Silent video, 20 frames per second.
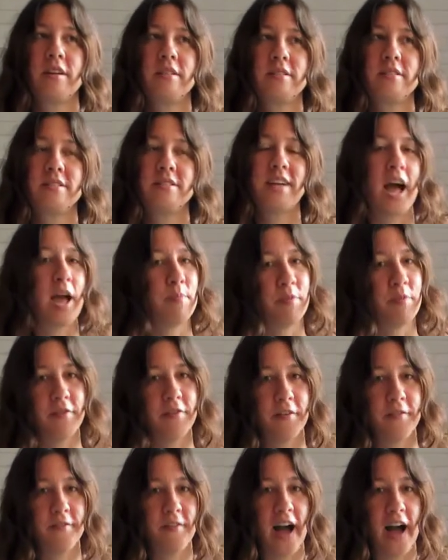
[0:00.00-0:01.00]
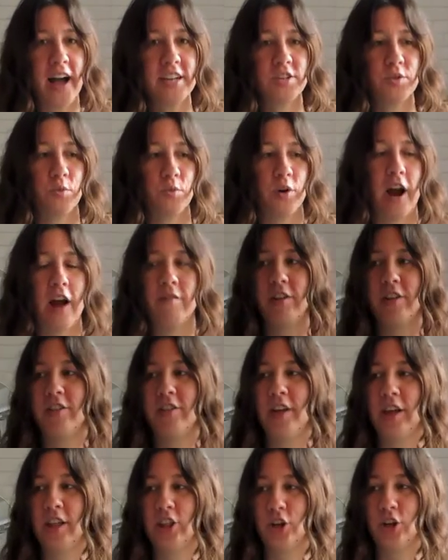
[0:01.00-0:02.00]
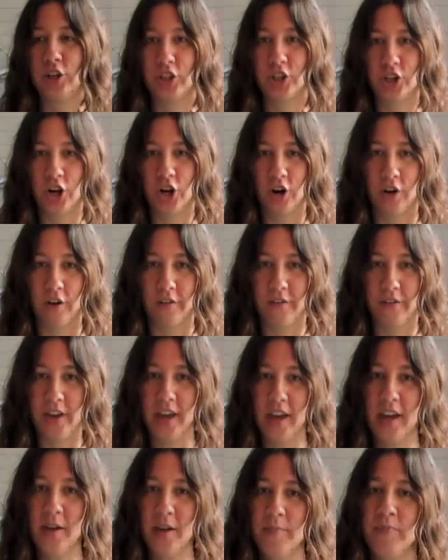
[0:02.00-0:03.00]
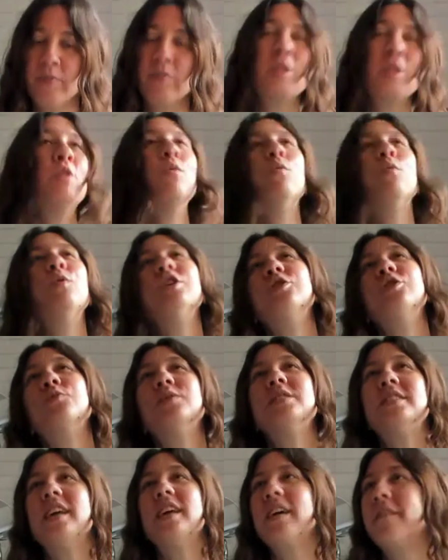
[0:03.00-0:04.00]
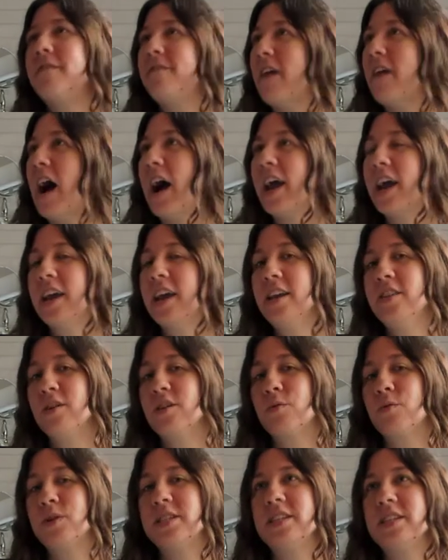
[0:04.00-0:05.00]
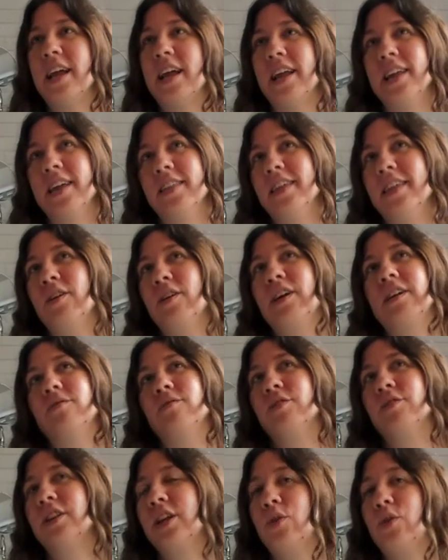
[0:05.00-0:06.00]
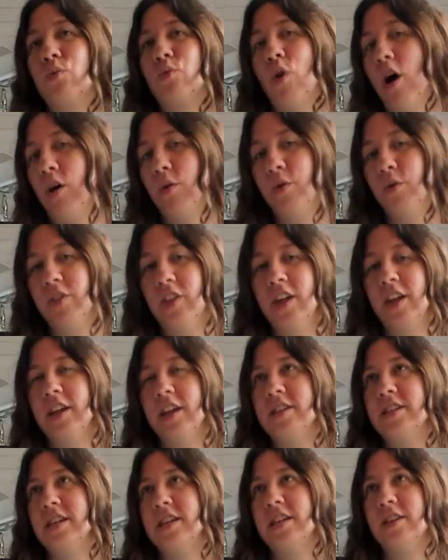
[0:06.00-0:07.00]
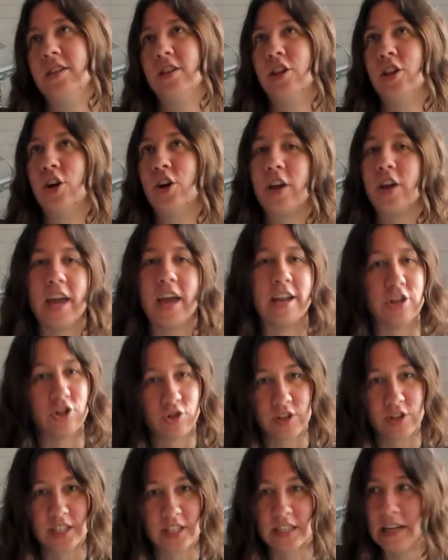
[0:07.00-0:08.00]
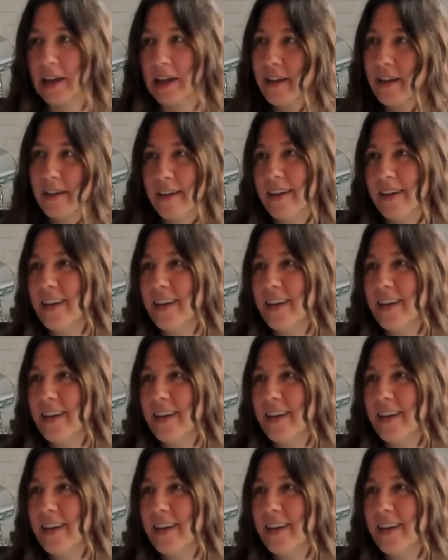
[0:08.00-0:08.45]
type of effect where everything looked curvy, which was like fine. There wasn't anything really wrong with it. It did look interesting,